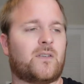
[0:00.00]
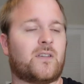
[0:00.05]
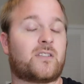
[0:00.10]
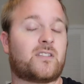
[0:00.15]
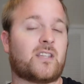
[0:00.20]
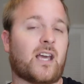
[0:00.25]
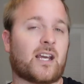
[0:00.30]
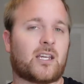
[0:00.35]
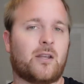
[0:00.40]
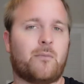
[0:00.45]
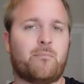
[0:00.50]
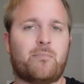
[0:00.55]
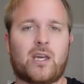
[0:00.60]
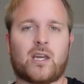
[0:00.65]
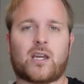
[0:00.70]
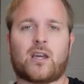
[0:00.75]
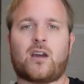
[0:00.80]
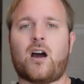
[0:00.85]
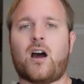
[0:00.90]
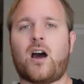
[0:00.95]
The second
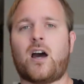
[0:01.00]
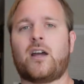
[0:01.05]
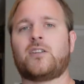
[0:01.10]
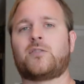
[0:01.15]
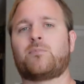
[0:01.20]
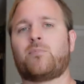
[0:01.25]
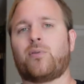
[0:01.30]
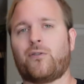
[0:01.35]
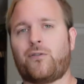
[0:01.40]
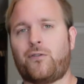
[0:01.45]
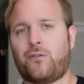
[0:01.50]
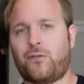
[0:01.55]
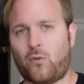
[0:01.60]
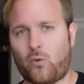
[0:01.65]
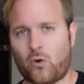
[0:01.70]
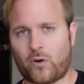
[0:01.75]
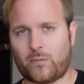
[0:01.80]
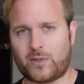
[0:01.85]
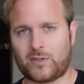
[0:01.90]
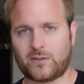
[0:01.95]
big con is
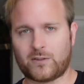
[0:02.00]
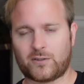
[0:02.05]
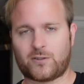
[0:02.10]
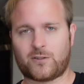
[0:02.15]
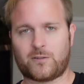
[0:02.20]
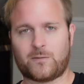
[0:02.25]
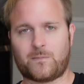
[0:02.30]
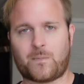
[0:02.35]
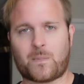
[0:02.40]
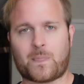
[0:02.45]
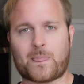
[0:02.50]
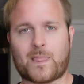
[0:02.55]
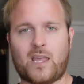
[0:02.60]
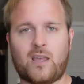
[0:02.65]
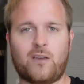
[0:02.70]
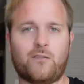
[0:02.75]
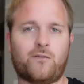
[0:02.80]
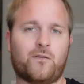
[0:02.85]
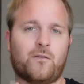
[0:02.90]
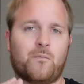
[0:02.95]
performance.
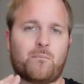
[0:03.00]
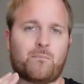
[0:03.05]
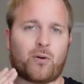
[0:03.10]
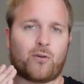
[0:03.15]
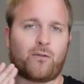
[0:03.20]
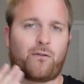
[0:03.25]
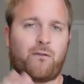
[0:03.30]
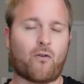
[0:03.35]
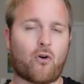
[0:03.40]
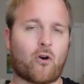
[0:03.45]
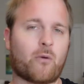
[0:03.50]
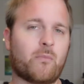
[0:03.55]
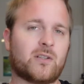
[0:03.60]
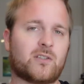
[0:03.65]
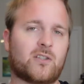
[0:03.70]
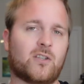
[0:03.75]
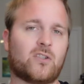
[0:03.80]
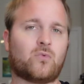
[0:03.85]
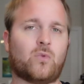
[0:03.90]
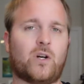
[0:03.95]
If
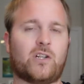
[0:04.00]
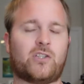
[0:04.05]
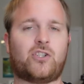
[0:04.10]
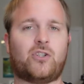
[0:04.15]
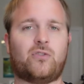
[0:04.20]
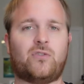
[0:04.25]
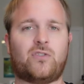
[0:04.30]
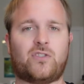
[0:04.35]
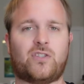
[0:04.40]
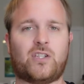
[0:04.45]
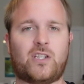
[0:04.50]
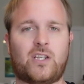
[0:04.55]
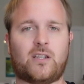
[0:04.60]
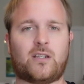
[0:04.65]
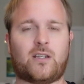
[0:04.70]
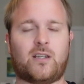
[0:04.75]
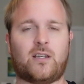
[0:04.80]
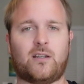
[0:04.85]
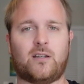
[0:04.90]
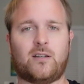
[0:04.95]
performance is what you
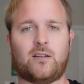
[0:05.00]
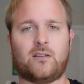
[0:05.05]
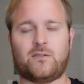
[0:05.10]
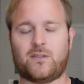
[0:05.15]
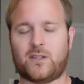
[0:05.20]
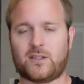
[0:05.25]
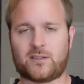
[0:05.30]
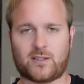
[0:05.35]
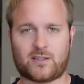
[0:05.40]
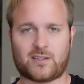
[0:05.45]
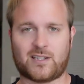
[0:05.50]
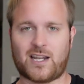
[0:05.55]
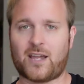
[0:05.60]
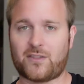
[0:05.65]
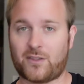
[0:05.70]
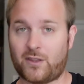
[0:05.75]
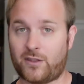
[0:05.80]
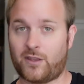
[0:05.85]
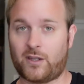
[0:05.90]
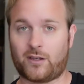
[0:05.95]
seek, this is
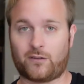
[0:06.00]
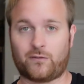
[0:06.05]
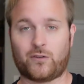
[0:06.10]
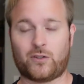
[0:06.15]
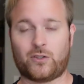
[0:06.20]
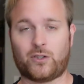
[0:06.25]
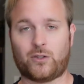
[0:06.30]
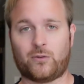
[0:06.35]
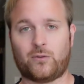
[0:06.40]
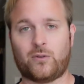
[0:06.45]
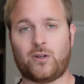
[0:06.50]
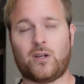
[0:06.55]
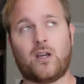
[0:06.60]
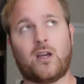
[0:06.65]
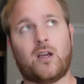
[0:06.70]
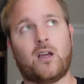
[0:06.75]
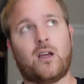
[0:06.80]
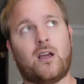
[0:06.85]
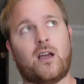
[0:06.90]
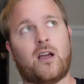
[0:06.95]
not the thing for you.
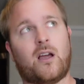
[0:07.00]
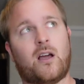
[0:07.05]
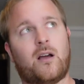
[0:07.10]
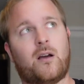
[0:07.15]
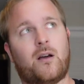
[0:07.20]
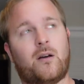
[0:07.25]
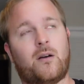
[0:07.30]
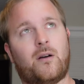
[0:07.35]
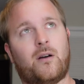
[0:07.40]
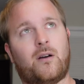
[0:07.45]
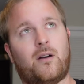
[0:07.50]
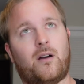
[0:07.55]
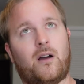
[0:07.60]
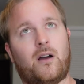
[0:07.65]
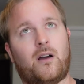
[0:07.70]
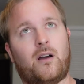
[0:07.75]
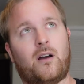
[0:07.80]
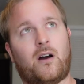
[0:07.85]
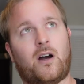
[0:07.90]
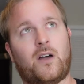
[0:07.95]

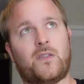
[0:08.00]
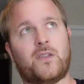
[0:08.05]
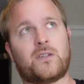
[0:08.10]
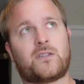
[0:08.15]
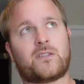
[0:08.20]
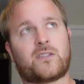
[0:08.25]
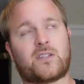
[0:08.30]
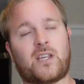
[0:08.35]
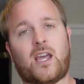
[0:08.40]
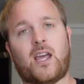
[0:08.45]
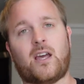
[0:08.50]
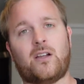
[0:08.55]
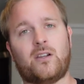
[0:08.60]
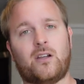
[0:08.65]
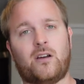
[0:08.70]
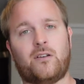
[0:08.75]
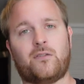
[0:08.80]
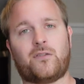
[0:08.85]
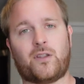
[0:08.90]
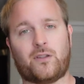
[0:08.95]
On the
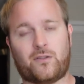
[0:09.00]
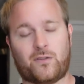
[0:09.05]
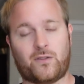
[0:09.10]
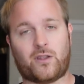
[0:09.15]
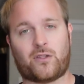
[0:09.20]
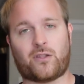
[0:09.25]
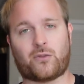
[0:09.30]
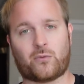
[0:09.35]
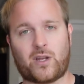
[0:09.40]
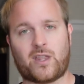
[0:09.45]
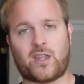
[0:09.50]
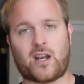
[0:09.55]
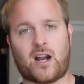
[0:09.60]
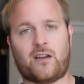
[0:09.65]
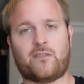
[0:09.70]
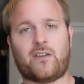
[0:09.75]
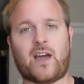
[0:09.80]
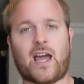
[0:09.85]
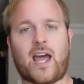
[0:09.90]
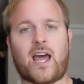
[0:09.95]
scale of the three that
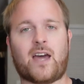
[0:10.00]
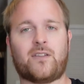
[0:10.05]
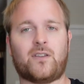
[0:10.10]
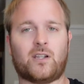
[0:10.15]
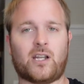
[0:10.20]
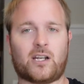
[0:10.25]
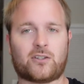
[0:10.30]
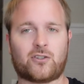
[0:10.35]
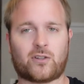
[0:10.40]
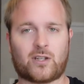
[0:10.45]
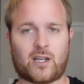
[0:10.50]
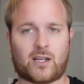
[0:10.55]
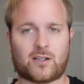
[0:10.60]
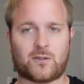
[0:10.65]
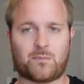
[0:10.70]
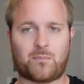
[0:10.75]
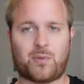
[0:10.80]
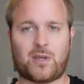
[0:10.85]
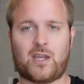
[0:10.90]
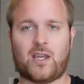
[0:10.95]
I've had, the Electric
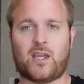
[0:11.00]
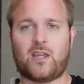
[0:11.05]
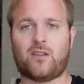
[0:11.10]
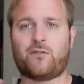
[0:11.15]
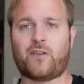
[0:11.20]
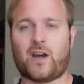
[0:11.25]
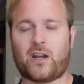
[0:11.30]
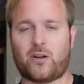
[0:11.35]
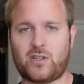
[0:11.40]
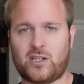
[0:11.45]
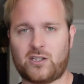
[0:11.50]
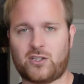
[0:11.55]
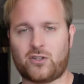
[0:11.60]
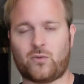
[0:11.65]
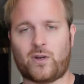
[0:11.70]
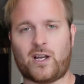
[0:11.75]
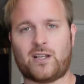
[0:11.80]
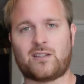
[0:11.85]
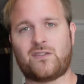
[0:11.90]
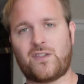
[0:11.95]
XP, the Fido
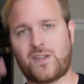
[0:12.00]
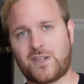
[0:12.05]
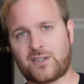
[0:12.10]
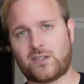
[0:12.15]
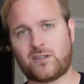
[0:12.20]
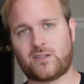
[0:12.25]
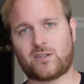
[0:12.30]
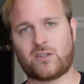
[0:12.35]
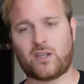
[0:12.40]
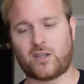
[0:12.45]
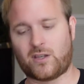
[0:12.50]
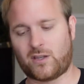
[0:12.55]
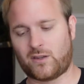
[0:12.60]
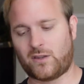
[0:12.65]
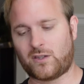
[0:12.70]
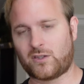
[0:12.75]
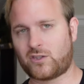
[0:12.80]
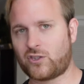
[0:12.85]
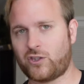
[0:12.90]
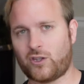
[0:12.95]
D2S, this is
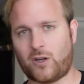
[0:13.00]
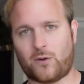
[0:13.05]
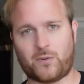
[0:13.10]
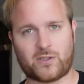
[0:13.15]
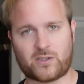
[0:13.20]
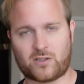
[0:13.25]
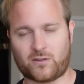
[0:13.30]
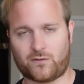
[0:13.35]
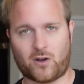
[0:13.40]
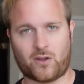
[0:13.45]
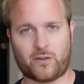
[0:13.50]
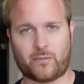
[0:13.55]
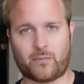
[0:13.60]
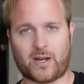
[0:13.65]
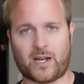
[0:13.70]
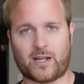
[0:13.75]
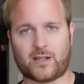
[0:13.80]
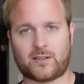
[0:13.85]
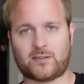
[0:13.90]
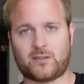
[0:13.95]
the slowest of all the
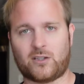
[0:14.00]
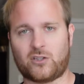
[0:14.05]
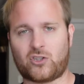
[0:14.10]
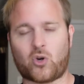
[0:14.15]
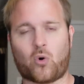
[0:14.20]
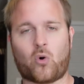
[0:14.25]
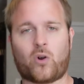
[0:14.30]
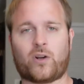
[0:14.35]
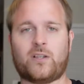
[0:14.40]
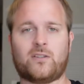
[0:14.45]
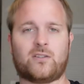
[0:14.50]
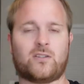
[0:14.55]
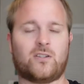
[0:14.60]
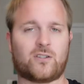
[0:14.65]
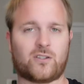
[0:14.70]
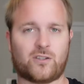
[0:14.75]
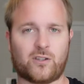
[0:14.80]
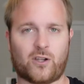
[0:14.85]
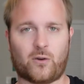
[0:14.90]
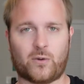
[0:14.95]
bikes. The torque is
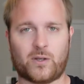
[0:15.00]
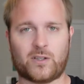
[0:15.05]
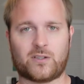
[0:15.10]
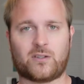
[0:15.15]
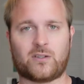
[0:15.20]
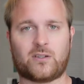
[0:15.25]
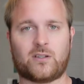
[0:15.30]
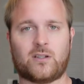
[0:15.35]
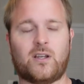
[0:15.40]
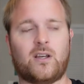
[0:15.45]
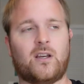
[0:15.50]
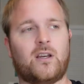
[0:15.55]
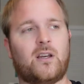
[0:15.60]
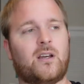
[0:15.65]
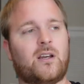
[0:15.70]
the slowest.